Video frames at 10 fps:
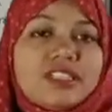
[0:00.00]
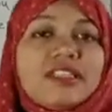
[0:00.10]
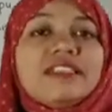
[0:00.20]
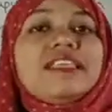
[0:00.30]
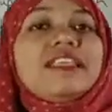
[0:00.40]

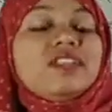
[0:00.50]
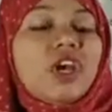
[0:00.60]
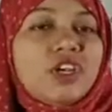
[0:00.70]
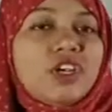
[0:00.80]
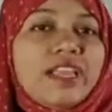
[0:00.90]
the
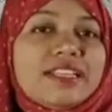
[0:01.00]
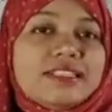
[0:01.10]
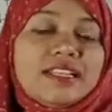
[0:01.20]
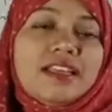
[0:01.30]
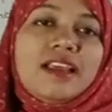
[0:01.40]
tortoise
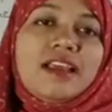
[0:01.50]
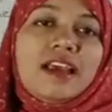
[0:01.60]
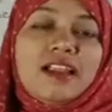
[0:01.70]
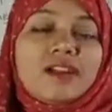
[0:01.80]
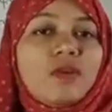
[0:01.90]

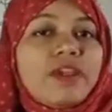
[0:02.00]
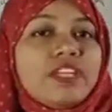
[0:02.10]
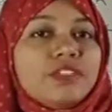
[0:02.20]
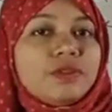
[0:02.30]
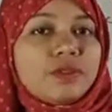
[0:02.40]
are going
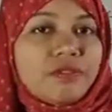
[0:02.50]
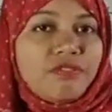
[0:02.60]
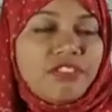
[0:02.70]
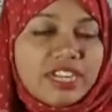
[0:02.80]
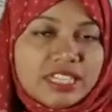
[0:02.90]
to the
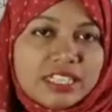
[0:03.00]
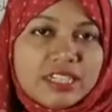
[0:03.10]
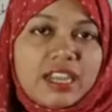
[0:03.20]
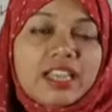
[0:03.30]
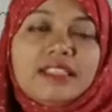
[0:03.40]
finishing line.